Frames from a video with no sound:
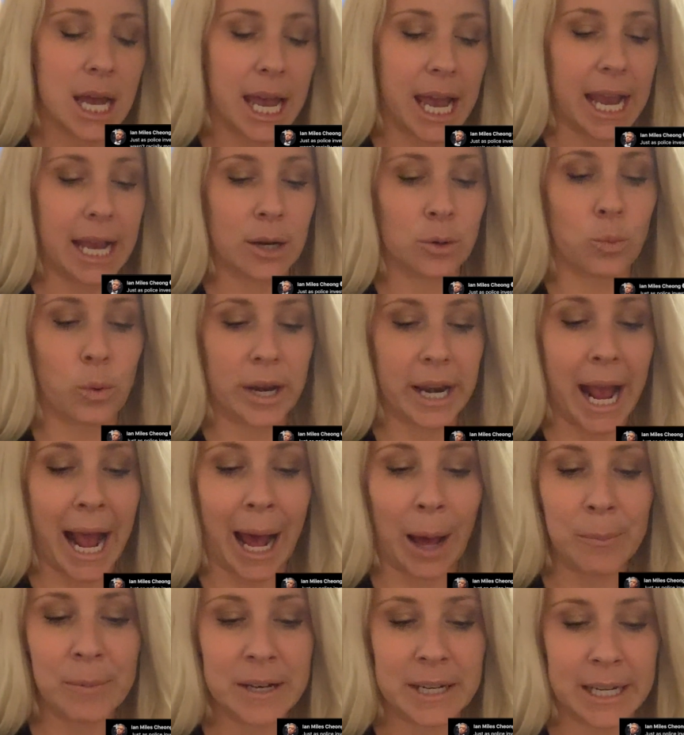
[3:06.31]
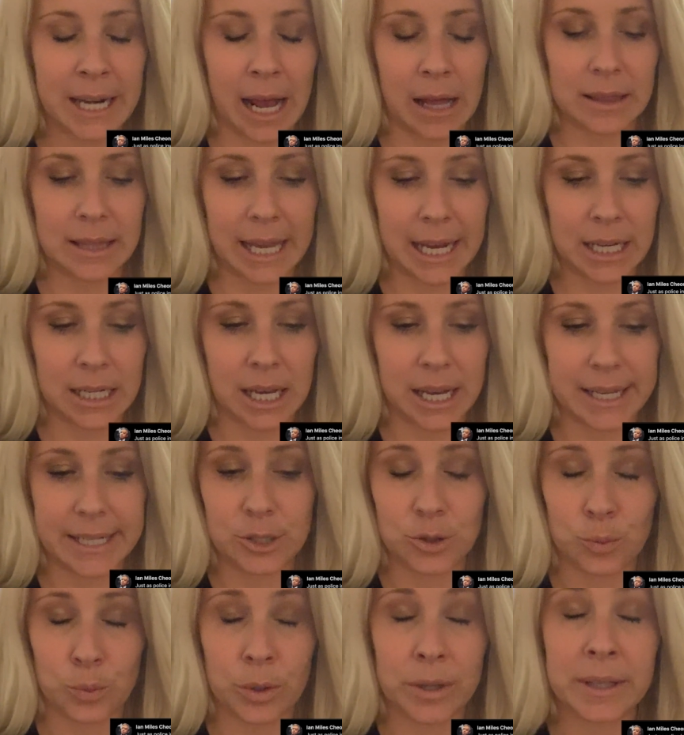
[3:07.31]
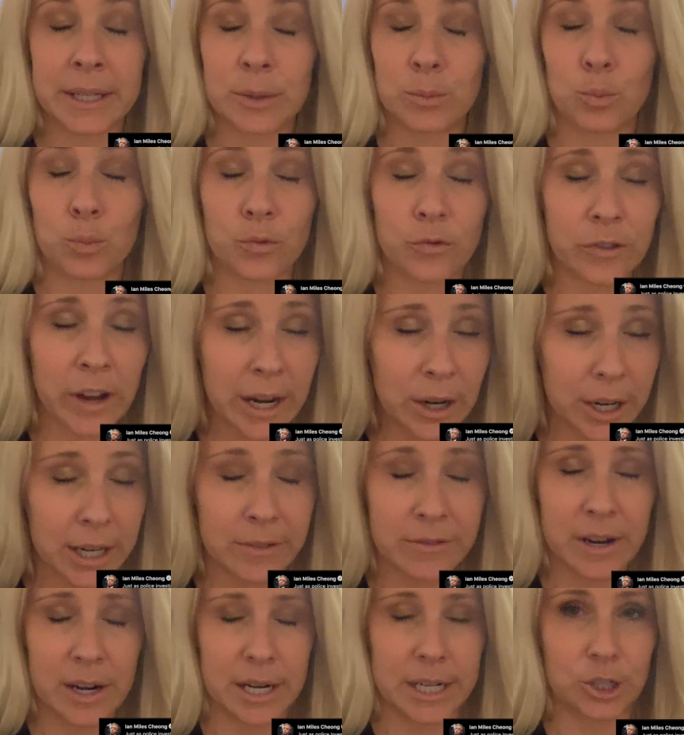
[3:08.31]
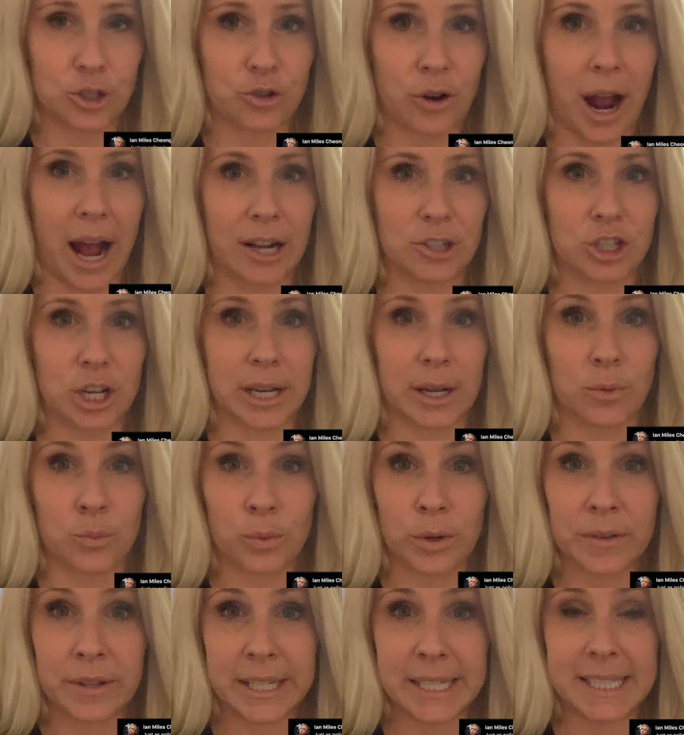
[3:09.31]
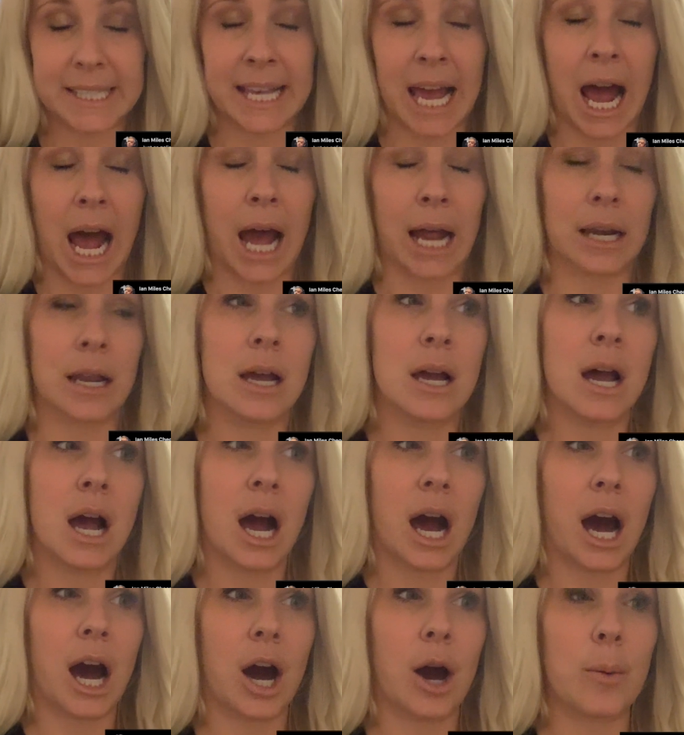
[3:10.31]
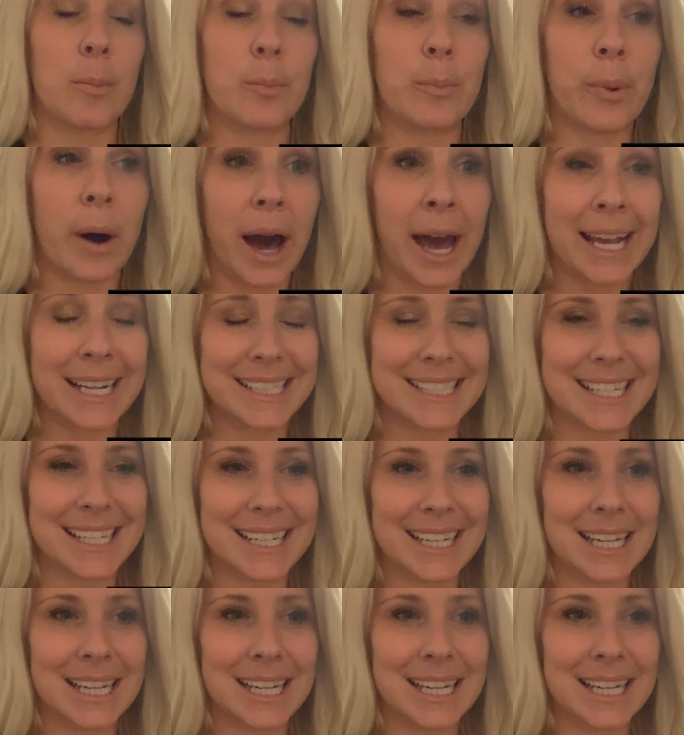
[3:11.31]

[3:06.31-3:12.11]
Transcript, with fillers: And what happened in Atlanta is really very, very tragic and really sad. Uh, but